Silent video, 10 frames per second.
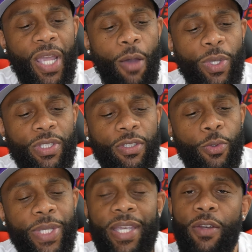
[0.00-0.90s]
I wasn't
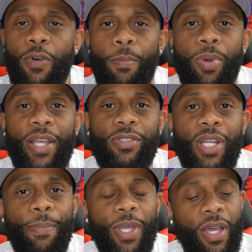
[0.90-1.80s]
too keen on the brand. So
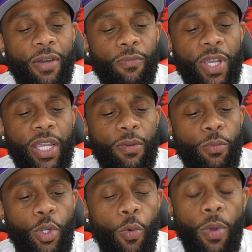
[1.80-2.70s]
let me go ahead and read,
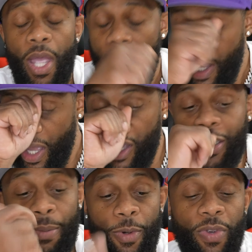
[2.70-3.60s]
you know, uh,
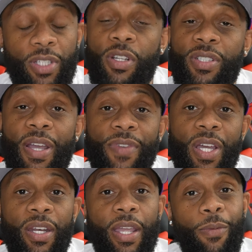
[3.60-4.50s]
some of the research I've
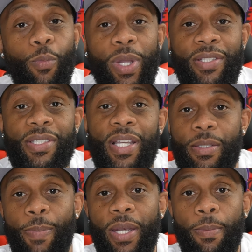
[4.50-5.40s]
done and what it says
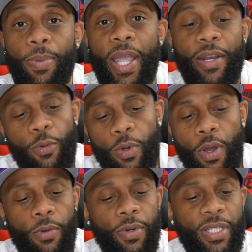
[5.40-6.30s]
about the brand and who the
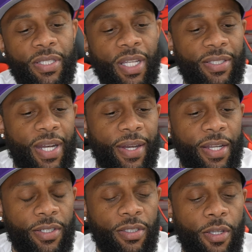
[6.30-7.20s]
owner is, things of that
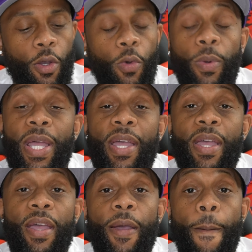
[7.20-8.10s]
nature. So
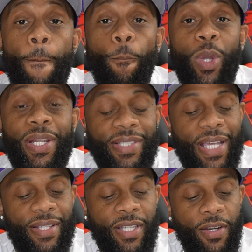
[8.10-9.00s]
what it
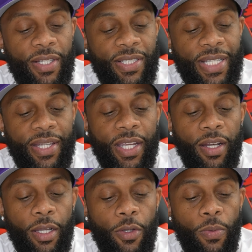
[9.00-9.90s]
says here is Cynthia
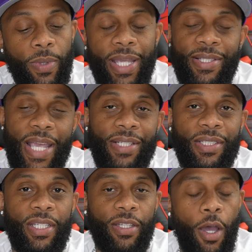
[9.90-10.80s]
Lu is
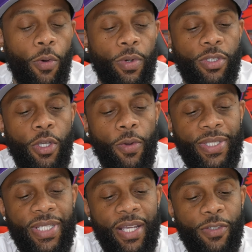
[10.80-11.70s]
actually the owner. So it
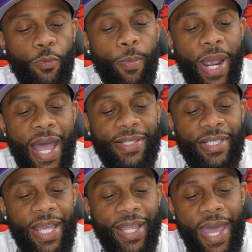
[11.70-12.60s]
says, rumor has
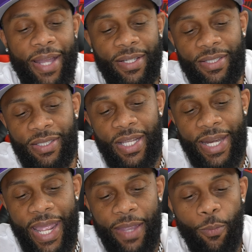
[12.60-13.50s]
it that cactus
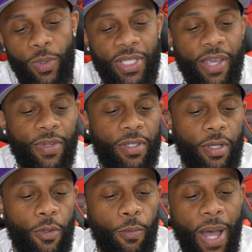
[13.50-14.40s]
name was given to
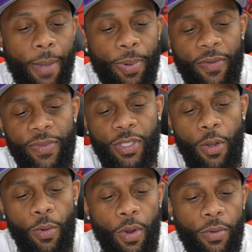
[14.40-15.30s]
Lu by previous
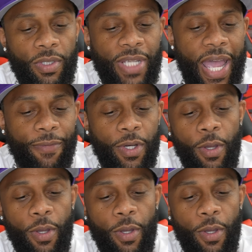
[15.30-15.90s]
co-owners after